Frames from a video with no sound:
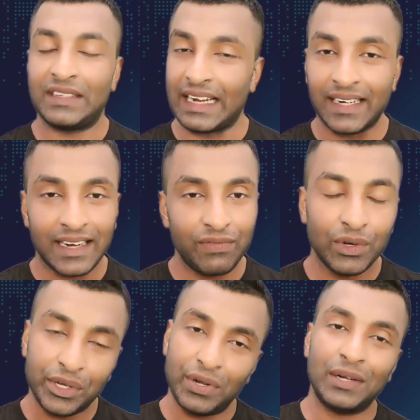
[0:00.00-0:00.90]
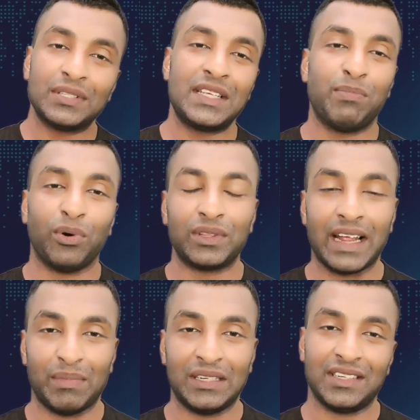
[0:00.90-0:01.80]
Gender and work, you need to see both
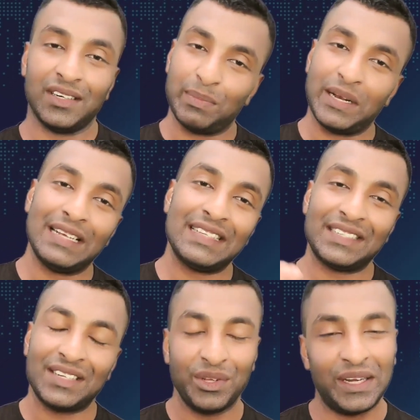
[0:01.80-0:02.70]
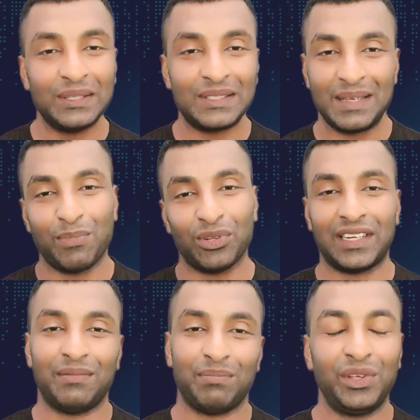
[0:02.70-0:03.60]
dimensions. Urbanization, you need to see both.
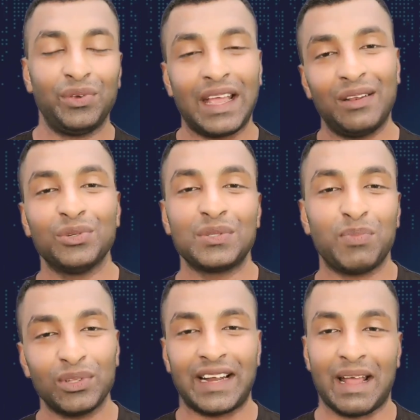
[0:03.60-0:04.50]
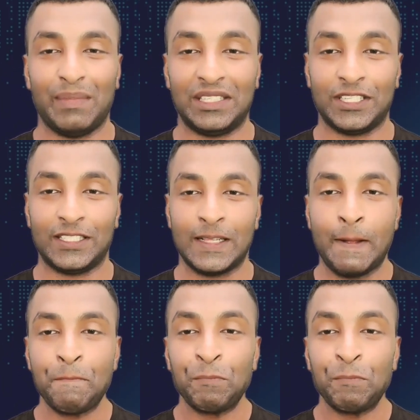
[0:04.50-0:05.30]
You can use both the dimensions.